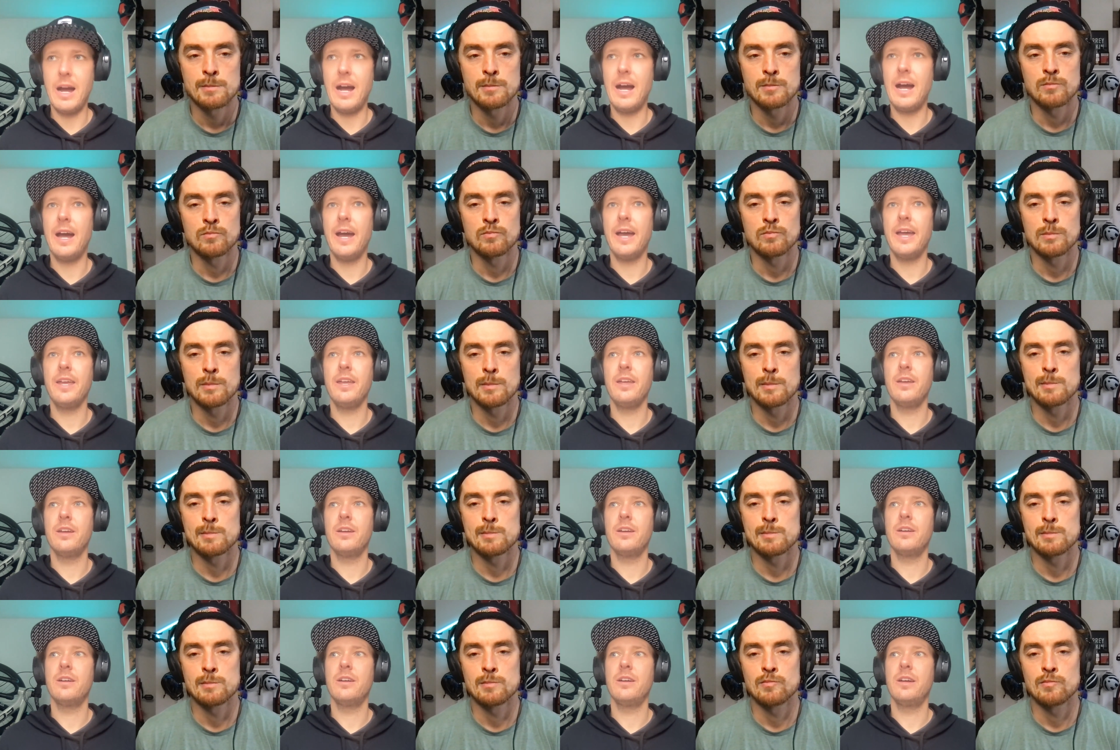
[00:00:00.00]
Speaker 1: I
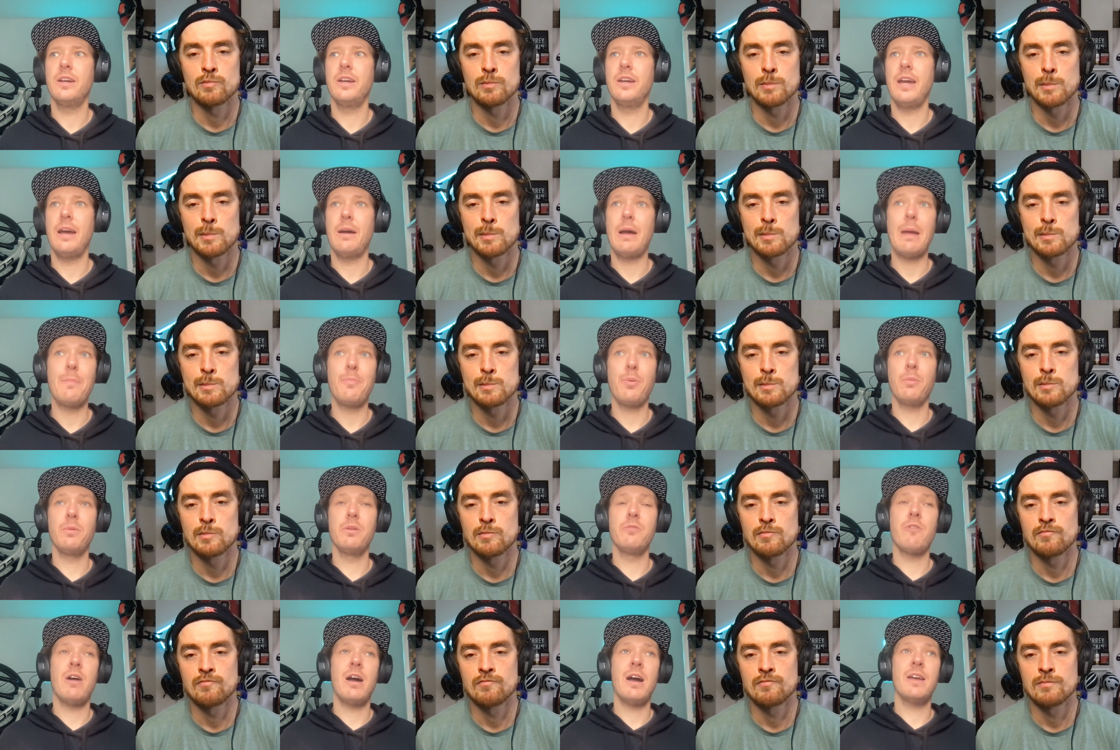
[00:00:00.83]
uh, I
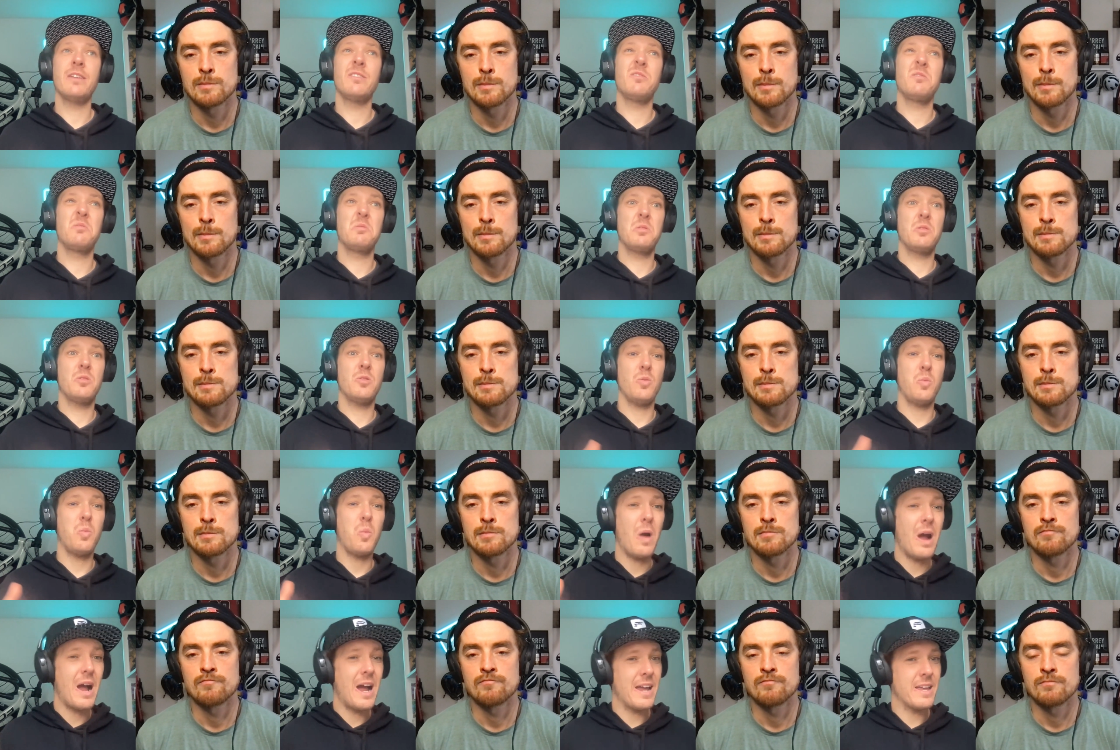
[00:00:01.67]
probably ride
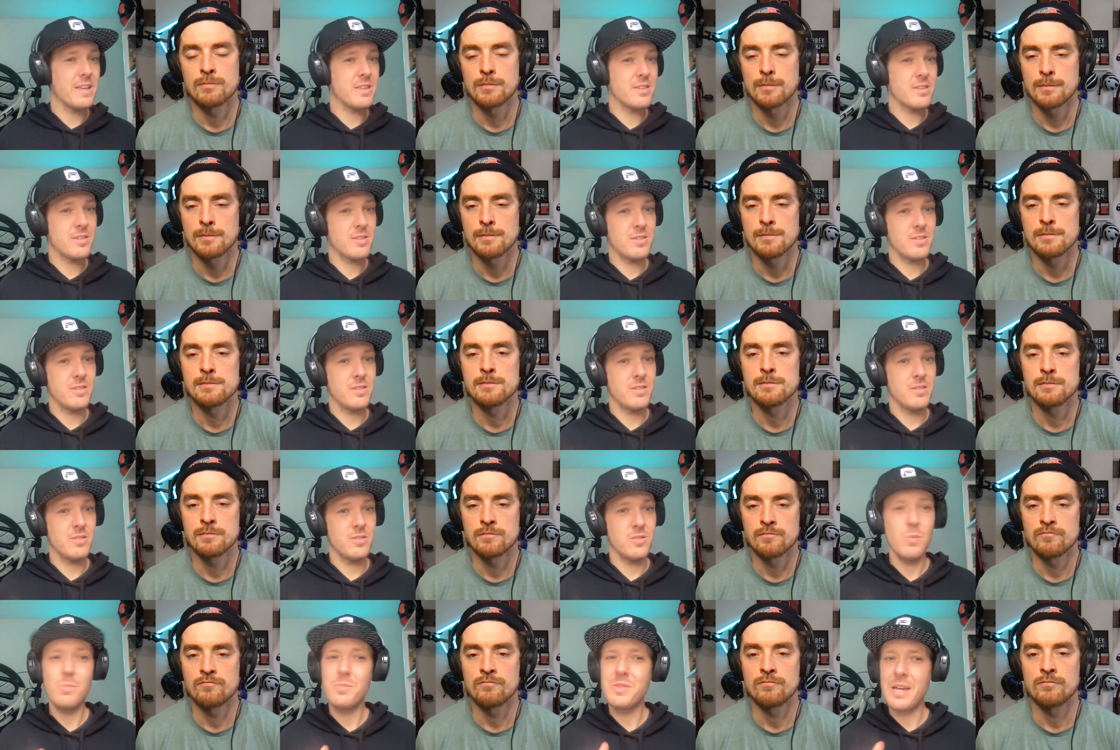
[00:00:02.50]
twice,
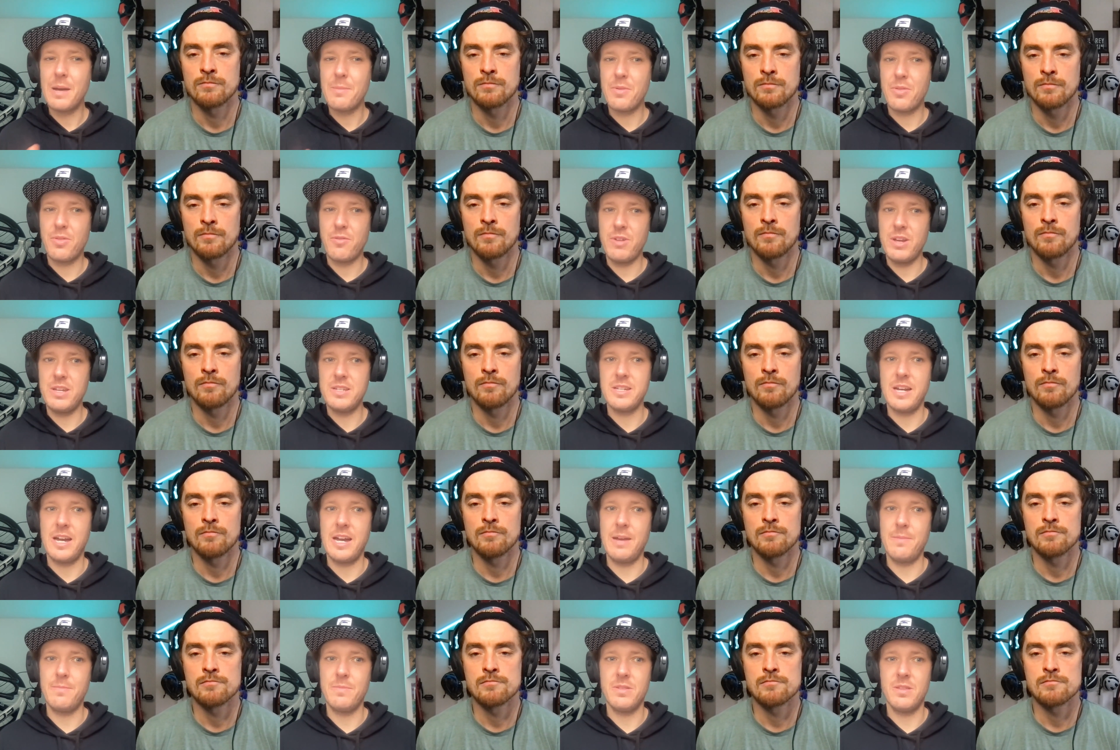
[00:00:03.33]
sometimes three
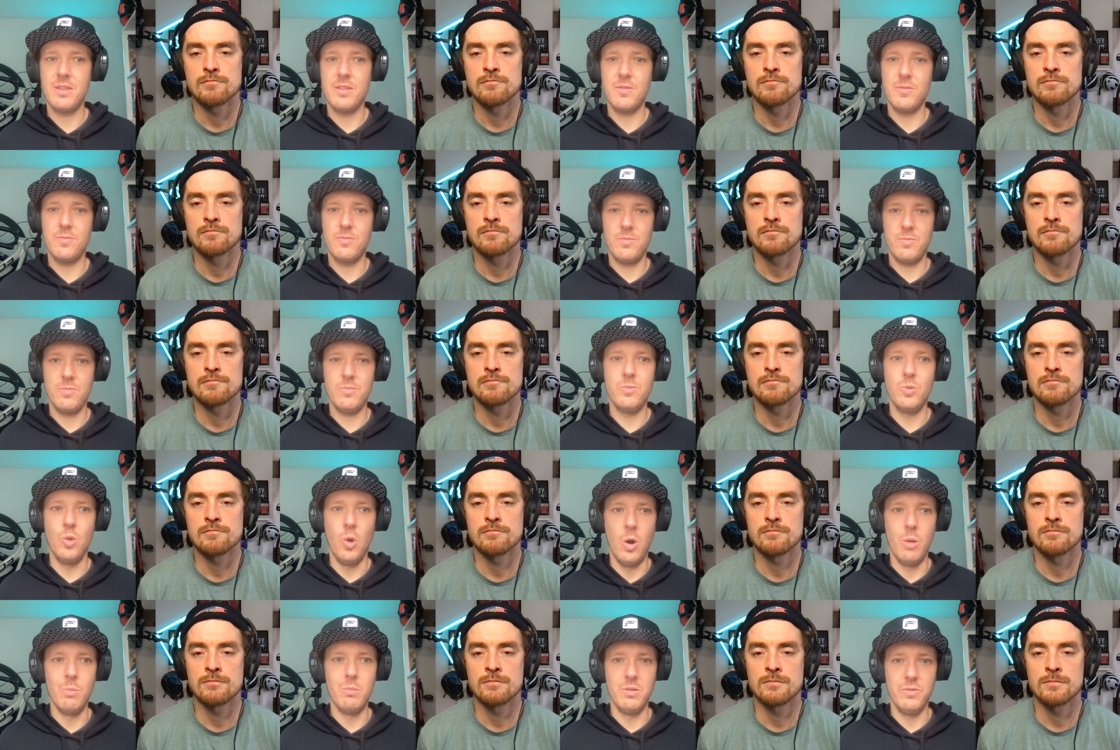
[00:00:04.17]
times is
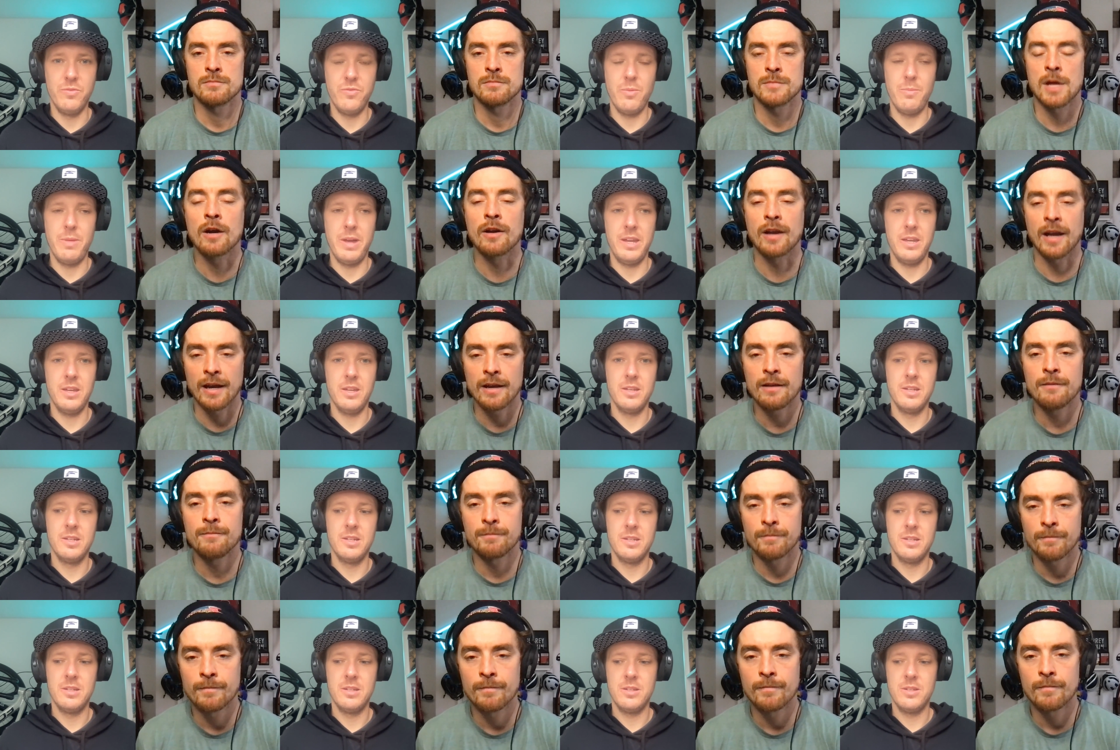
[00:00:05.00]
normal for okay. me.
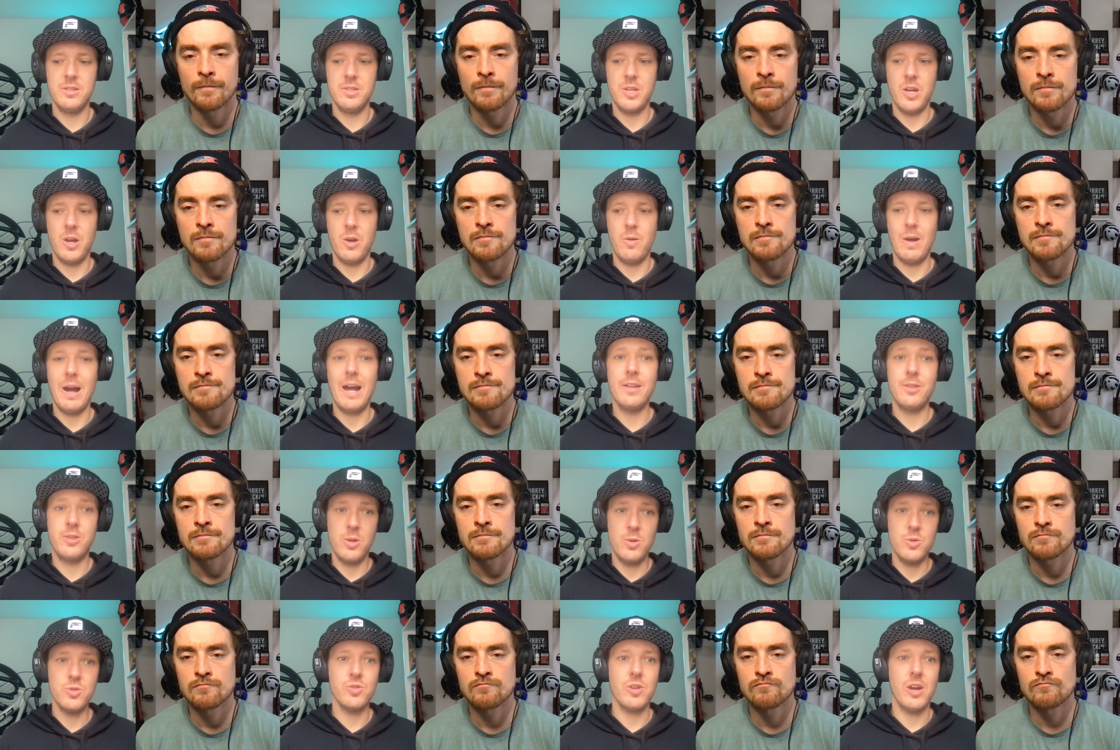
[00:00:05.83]
So I
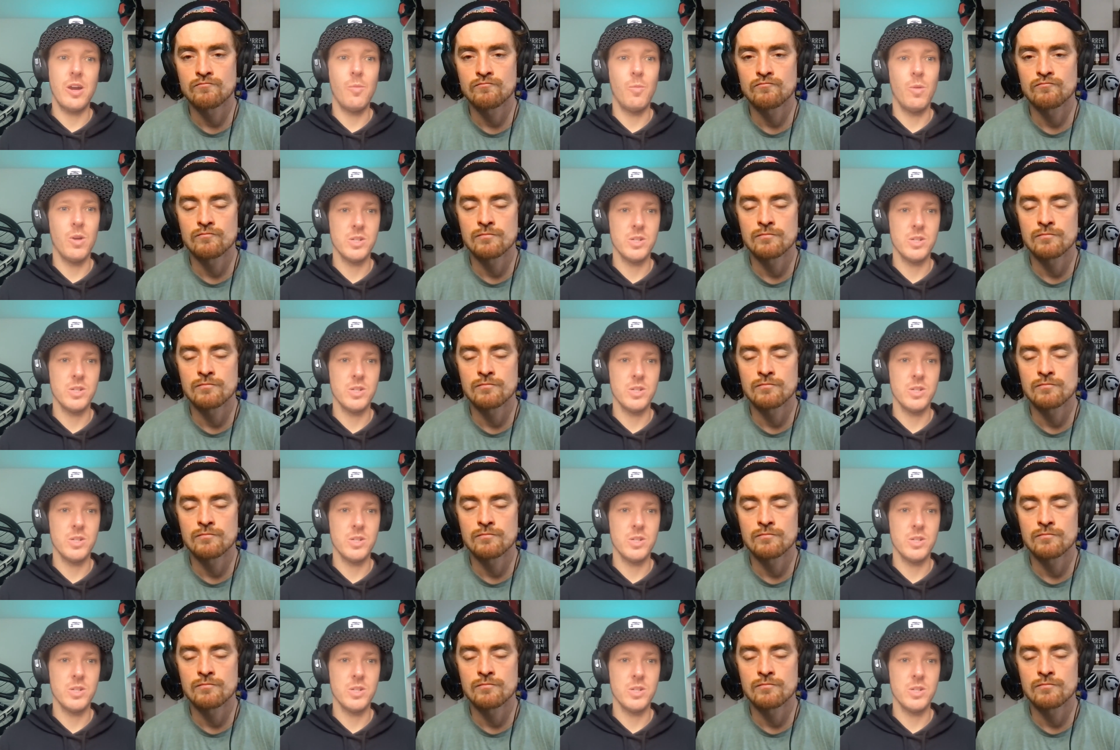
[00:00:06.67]
do try and